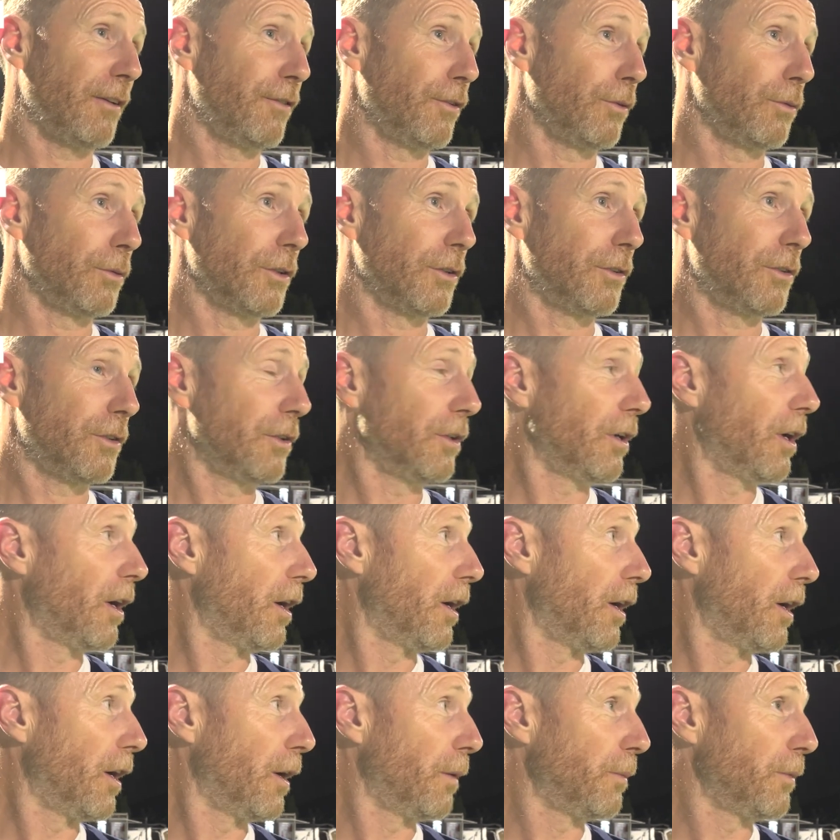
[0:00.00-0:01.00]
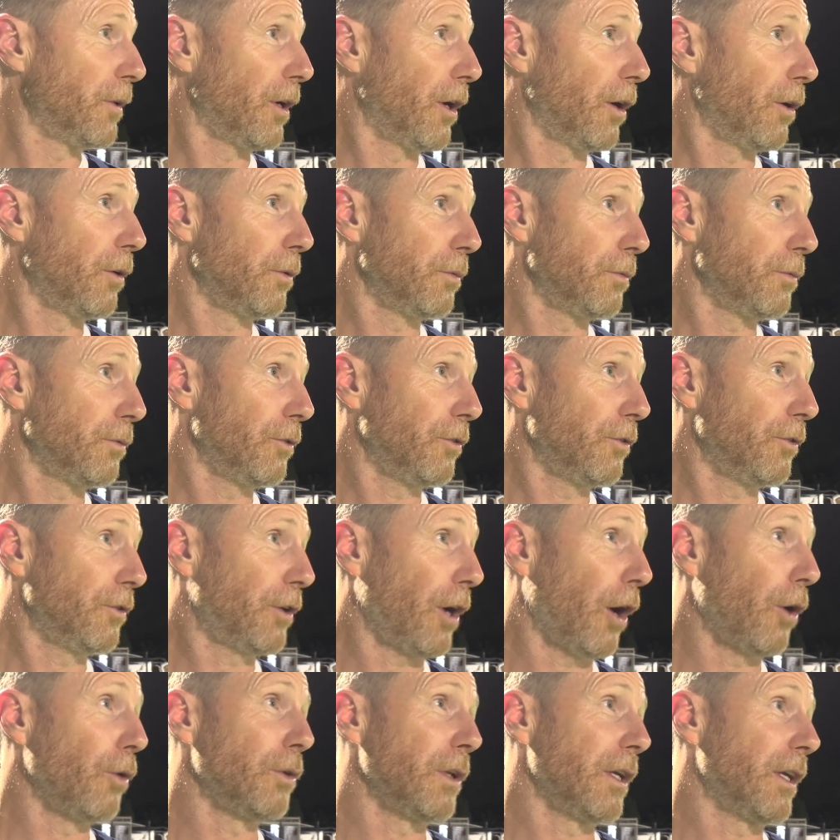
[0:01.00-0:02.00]
I thought that you know,
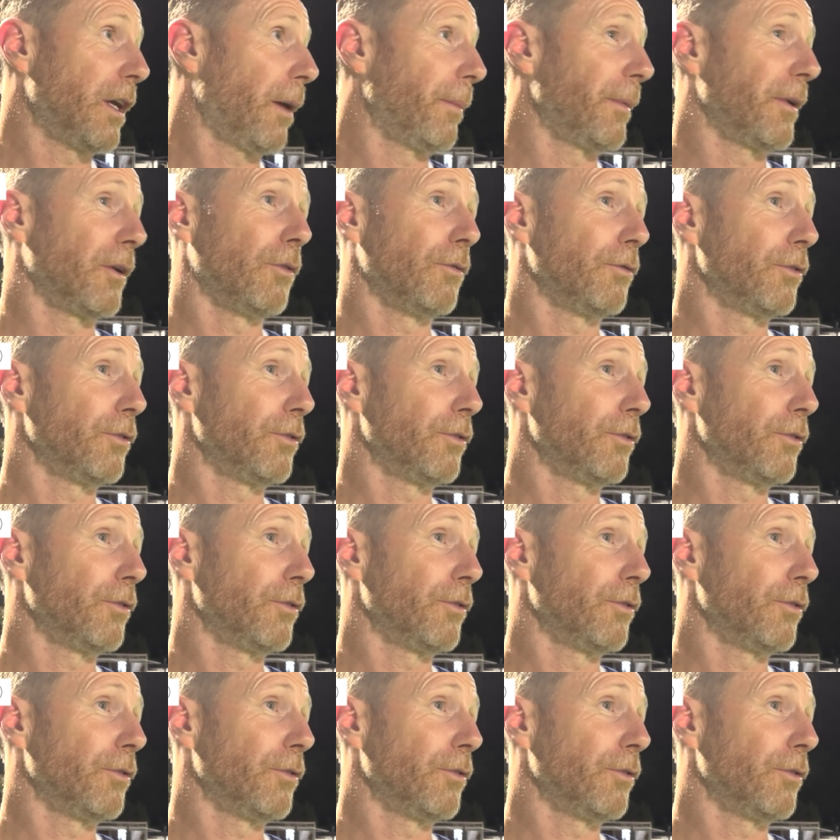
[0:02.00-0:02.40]
Cody coming